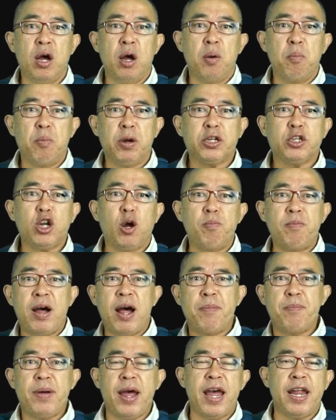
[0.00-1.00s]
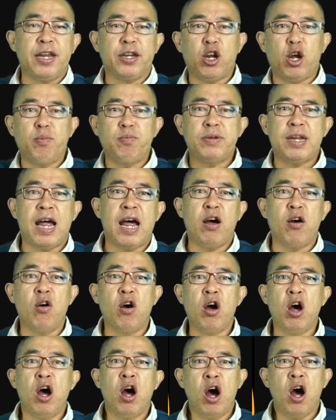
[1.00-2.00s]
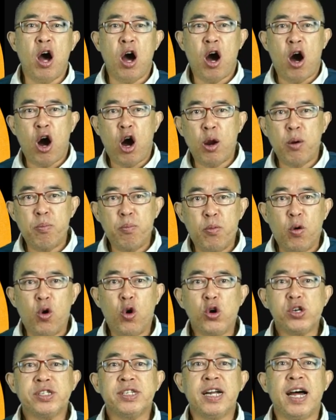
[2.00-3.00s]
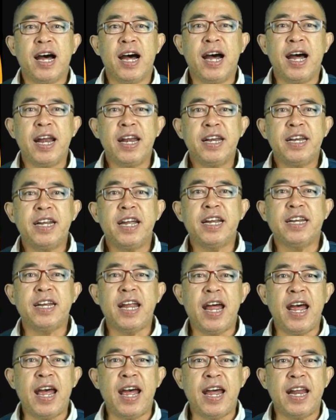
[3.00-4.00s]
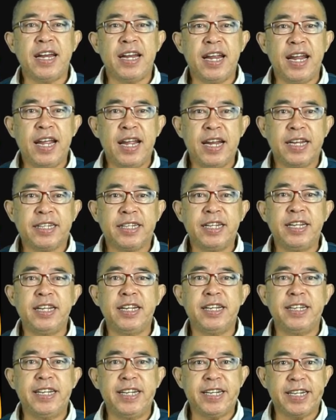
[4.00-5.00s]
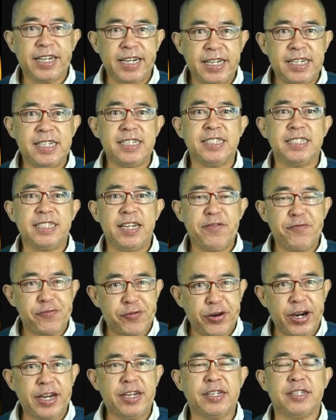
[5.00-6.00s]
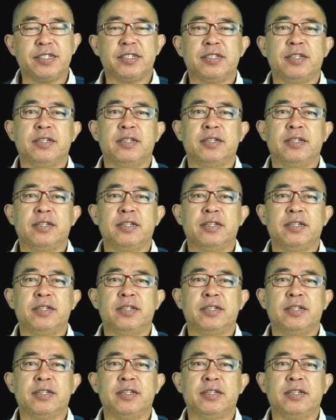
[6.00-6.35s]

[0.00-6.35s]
Bottom up and top down, almost 180 degrees difference